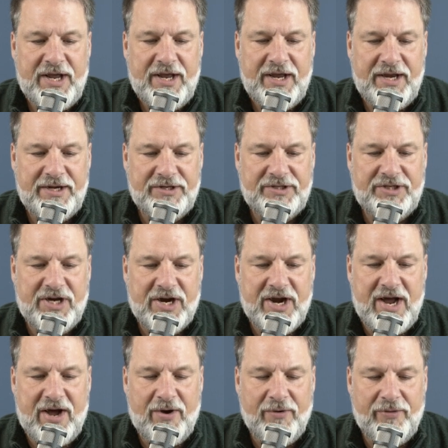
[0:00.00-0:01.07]
and
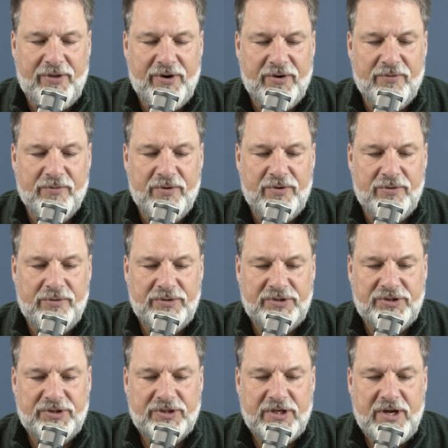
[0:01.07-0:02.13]
dug out their
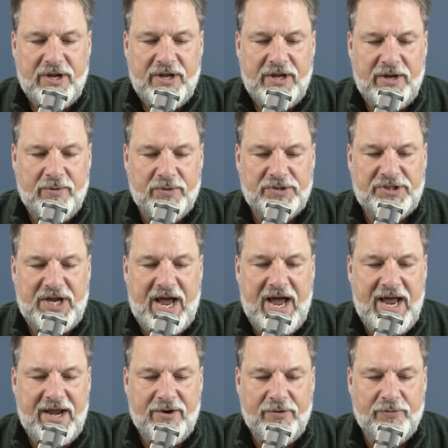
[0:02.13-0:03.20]
roots. It was
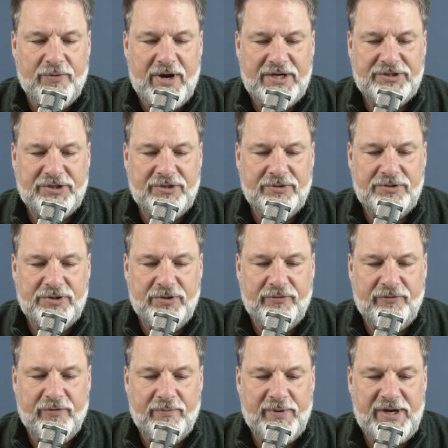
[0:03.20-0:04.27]
I who rescued you
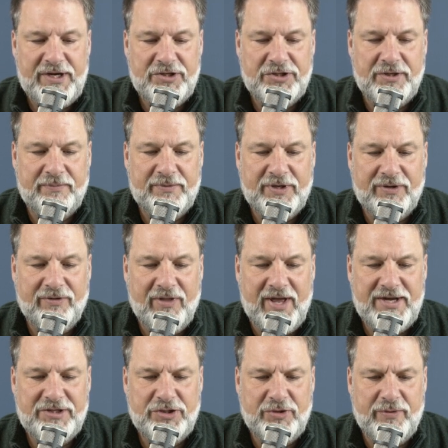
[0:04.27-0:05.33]
from Egypt and
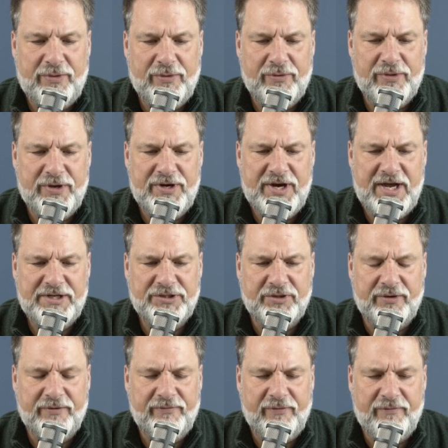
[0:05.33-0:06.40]
led you through the
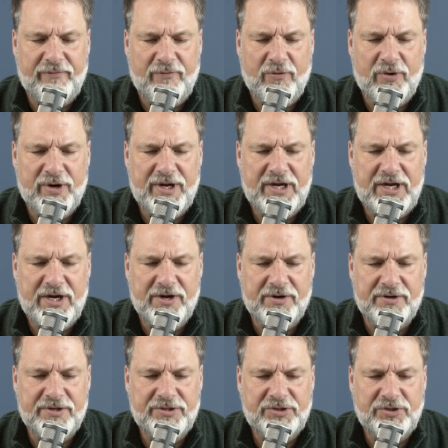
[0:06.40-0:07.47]
desert for 40
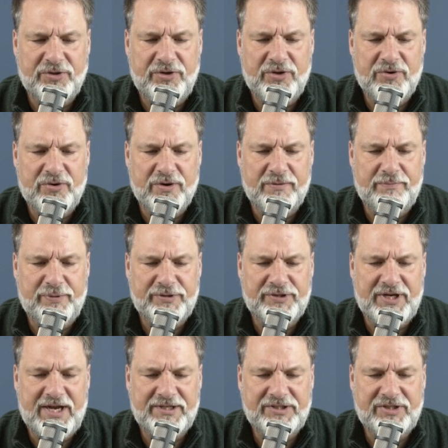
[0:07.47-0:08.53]
years, so you could
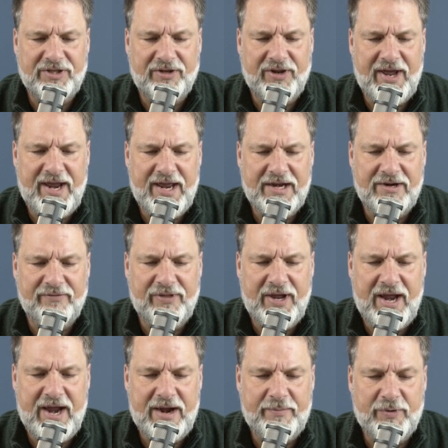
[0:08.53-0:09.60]
possess the land of
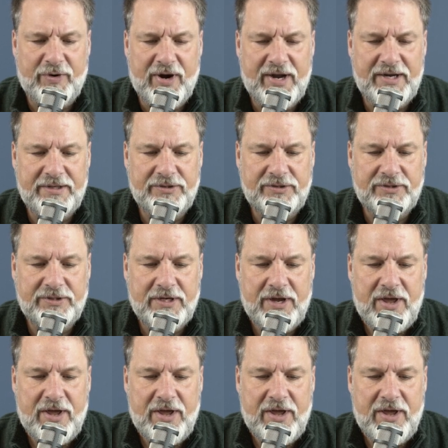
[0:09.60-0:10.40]
the Amorites.